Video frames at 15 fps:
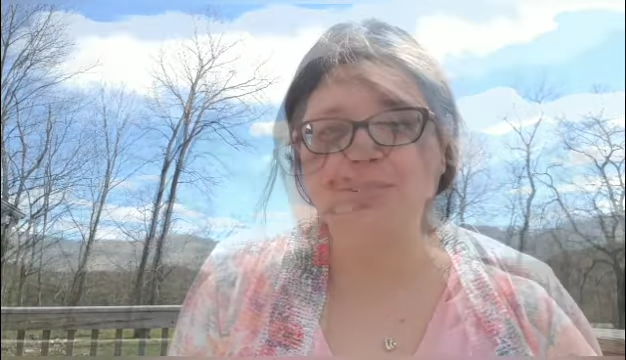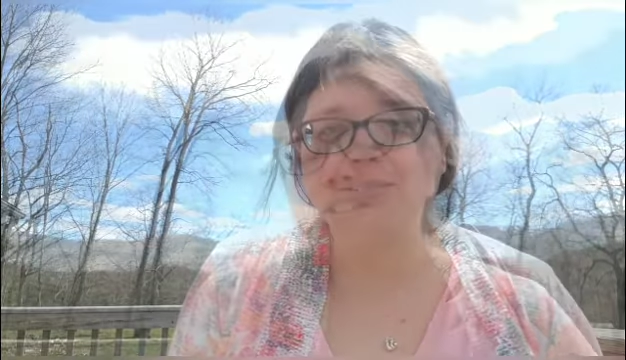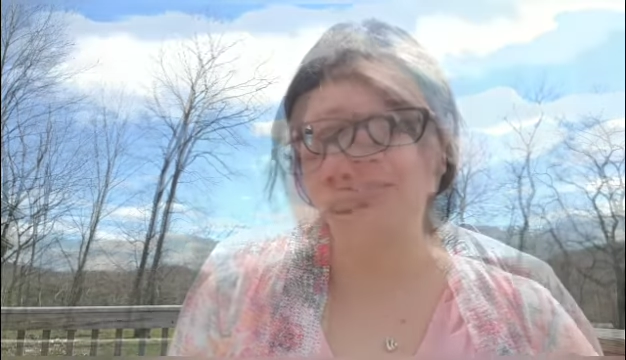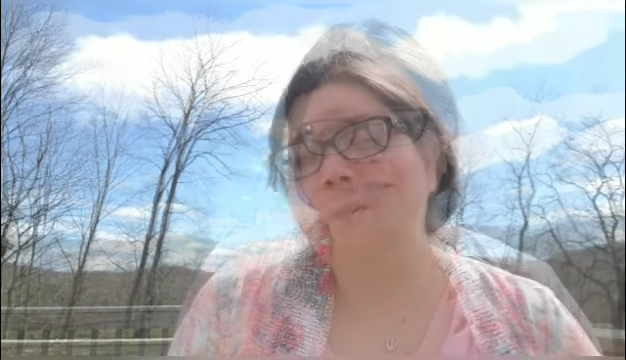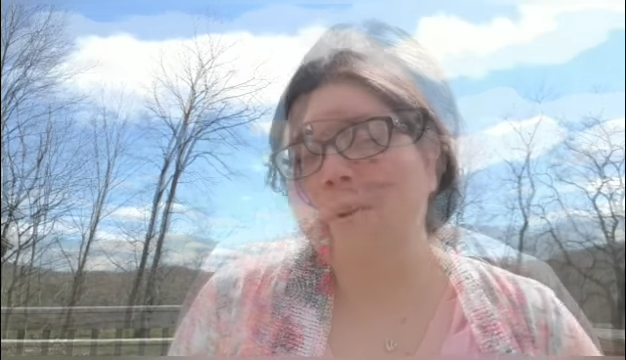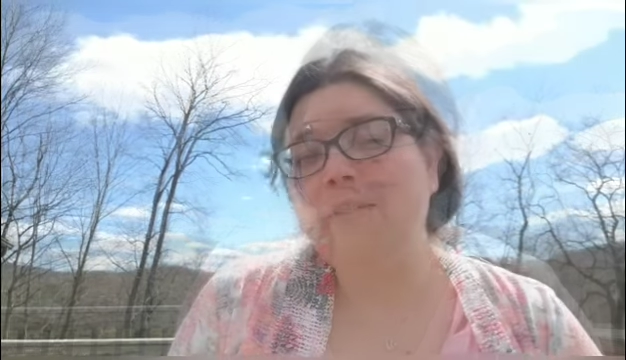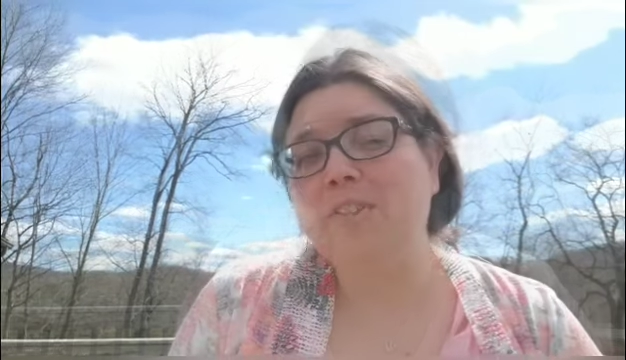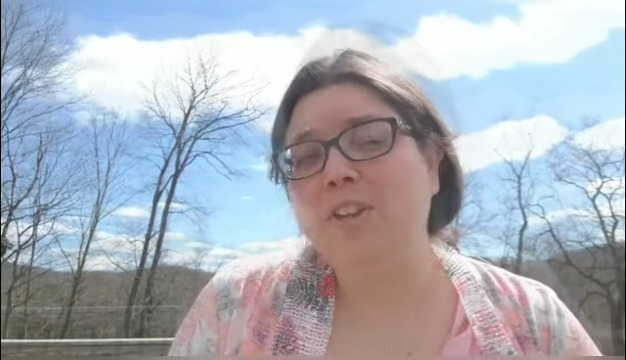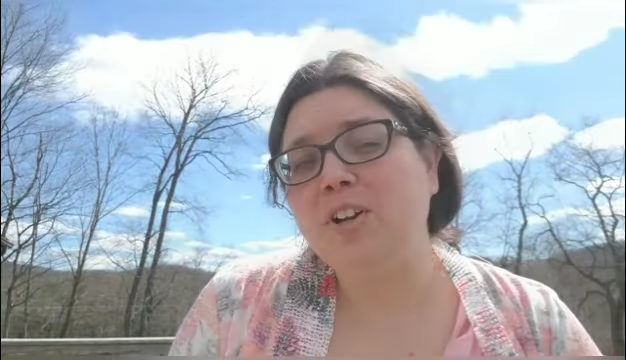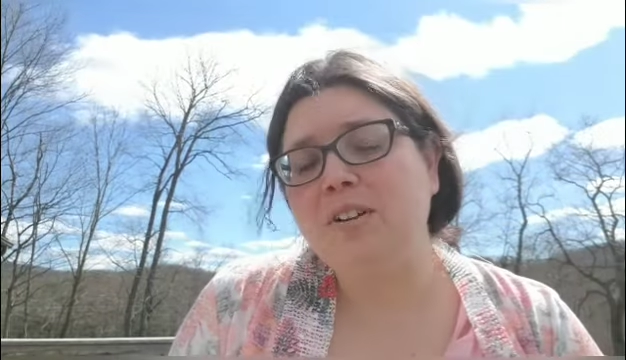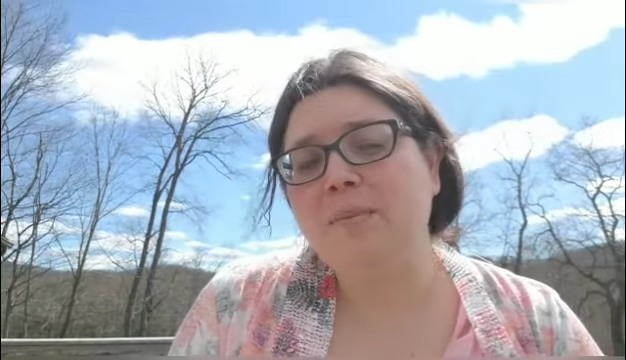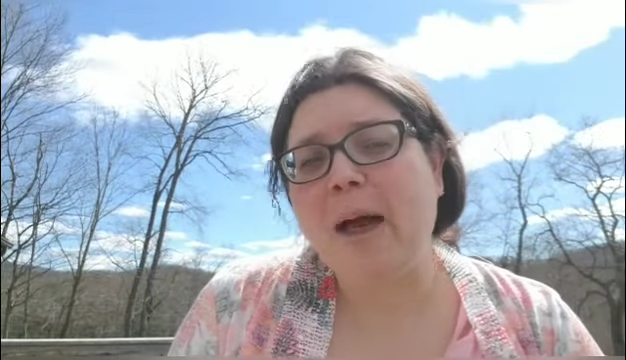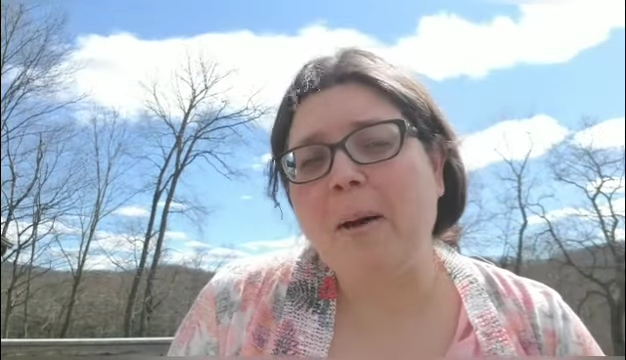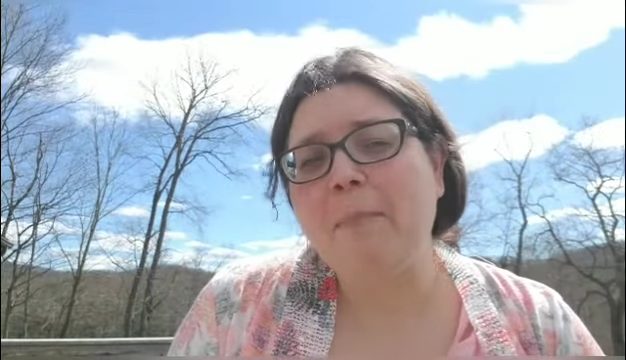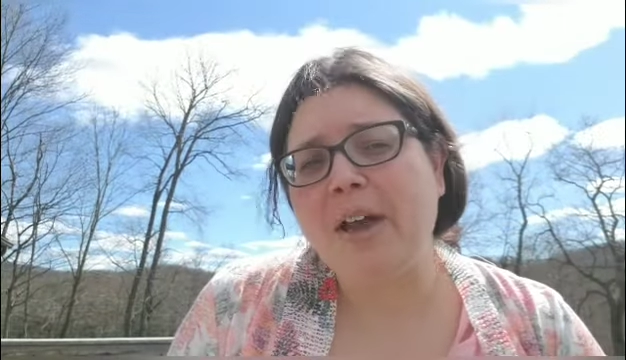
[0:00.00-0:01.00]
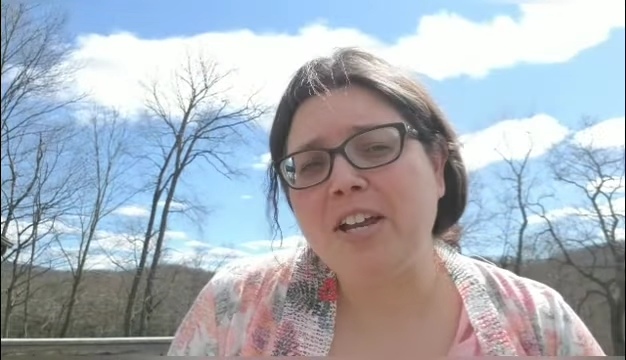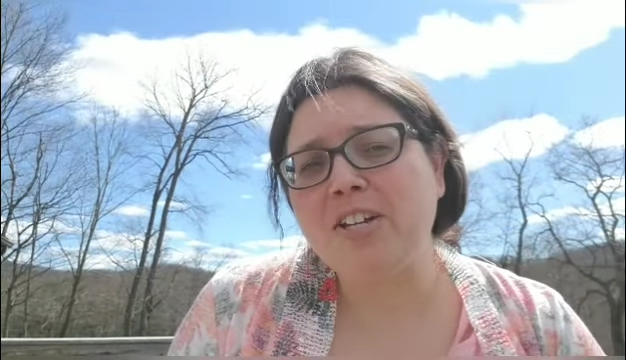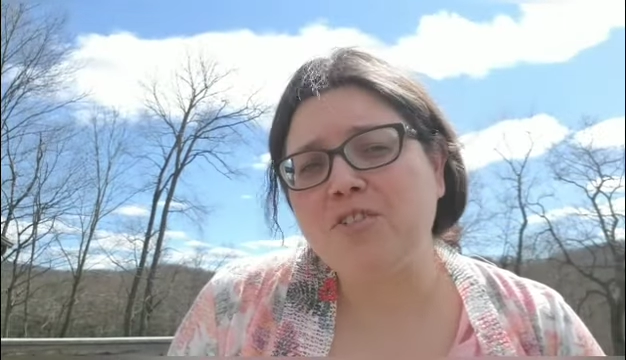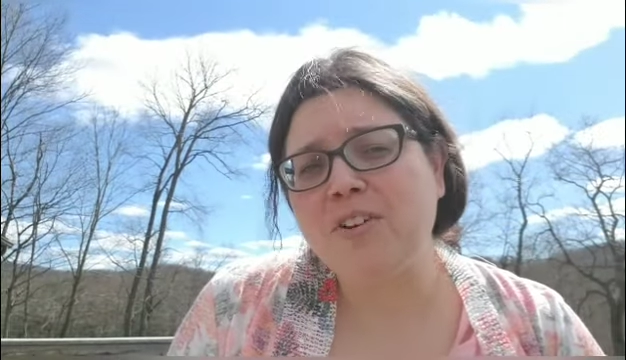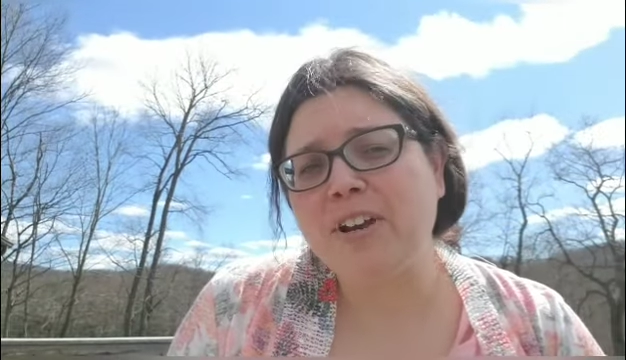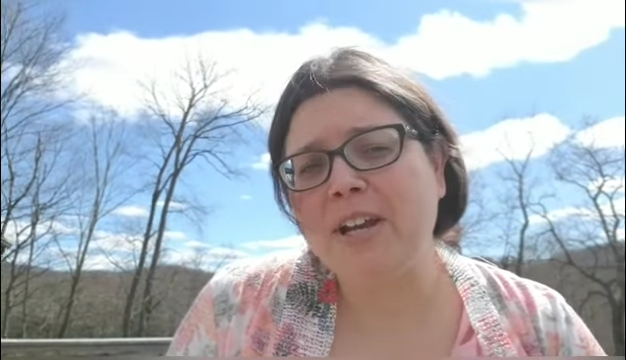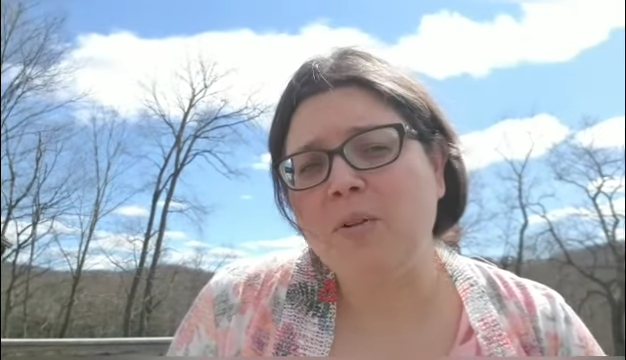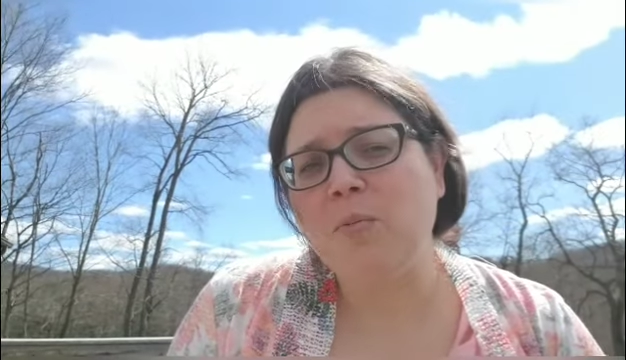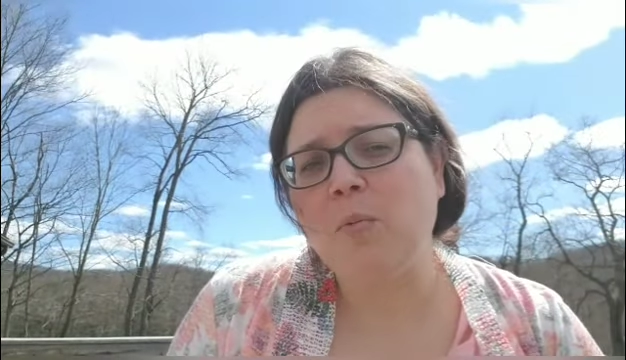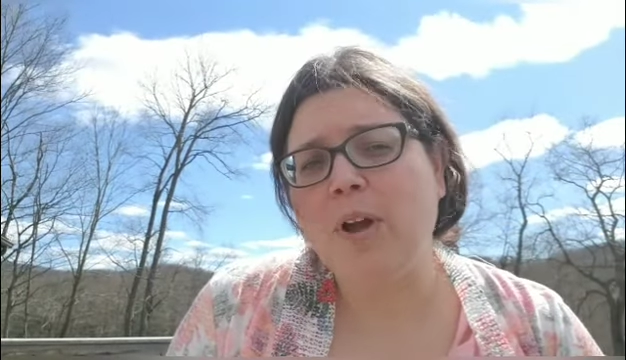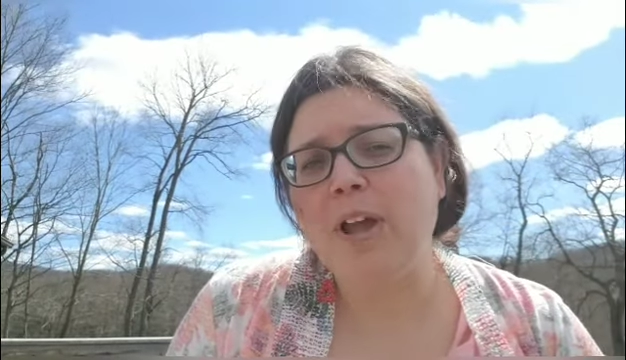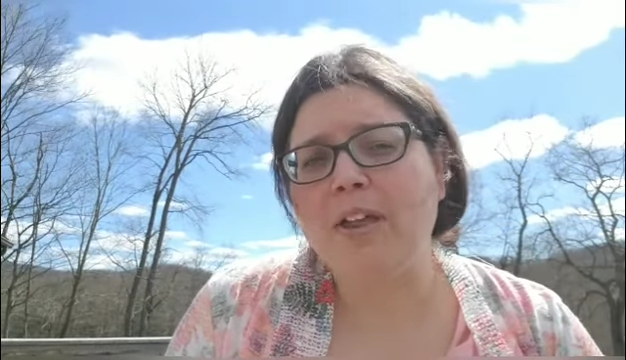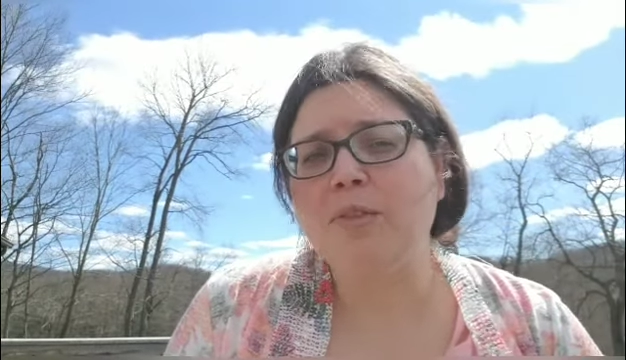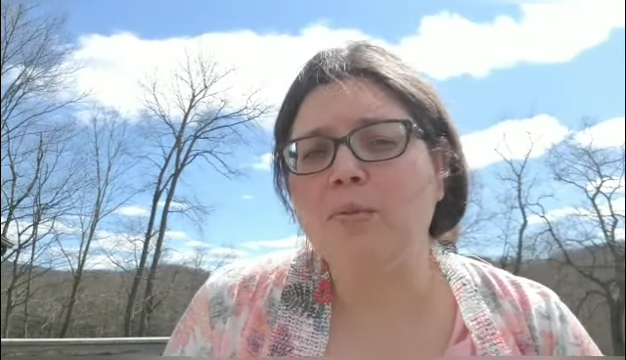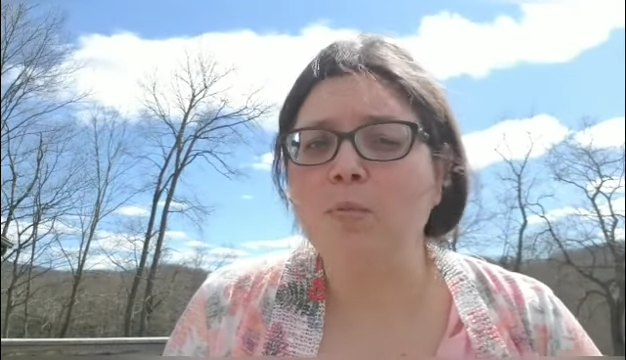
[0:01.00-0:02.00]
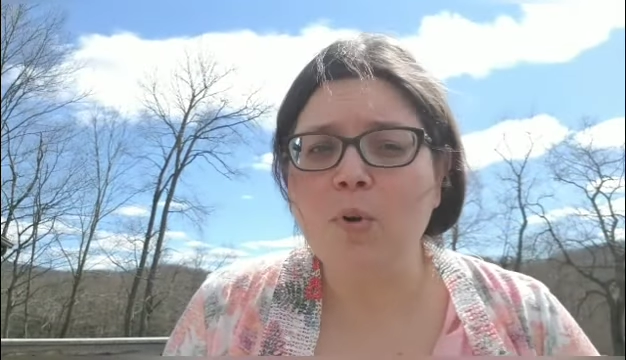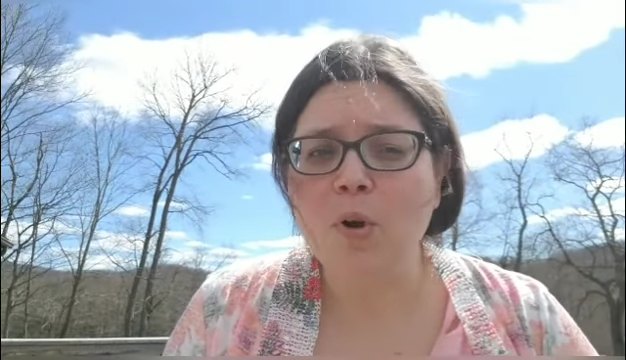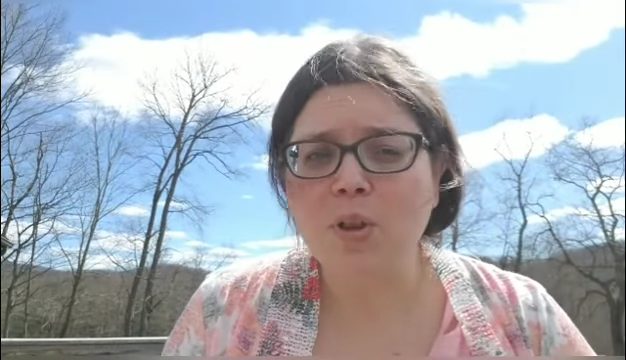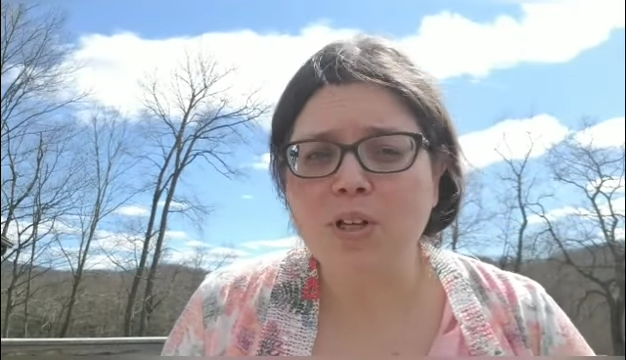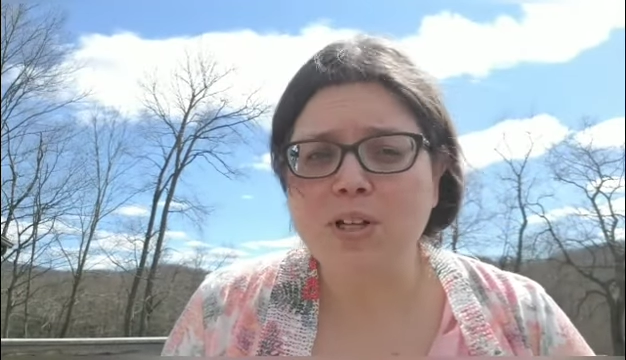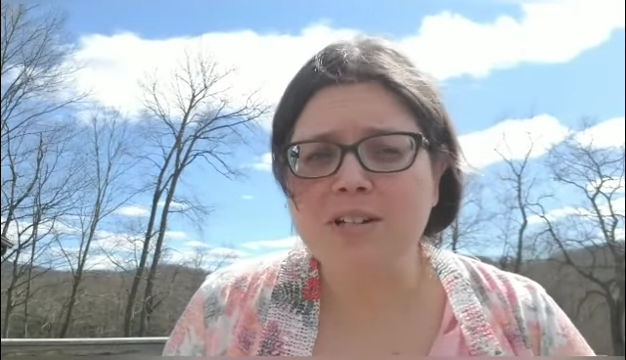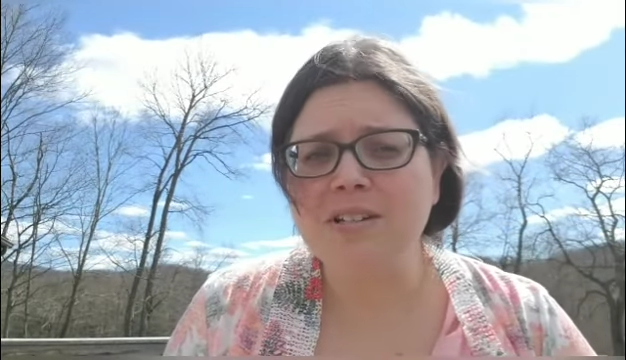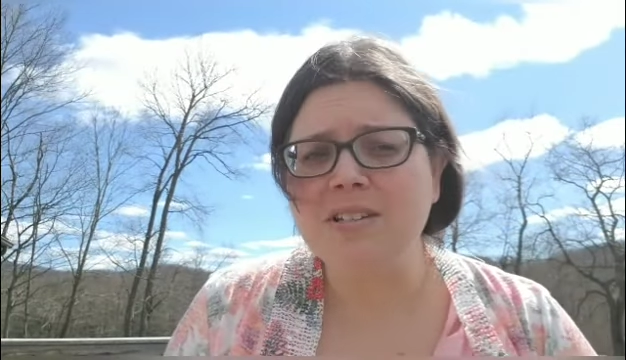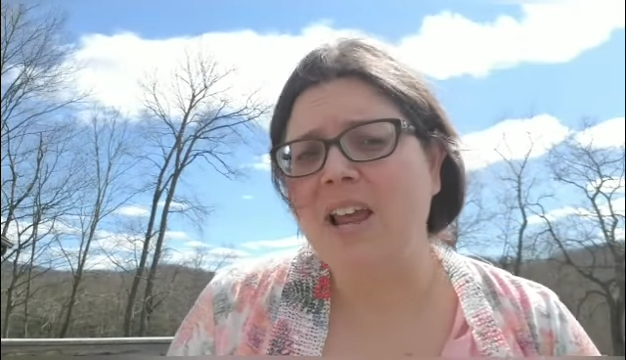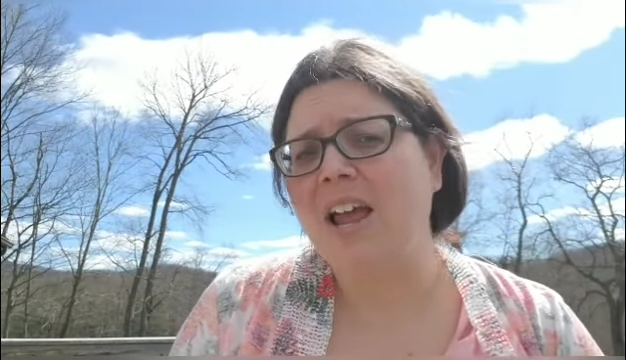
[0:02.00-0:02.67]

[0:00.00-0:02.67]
So we've learned about measuring with rulers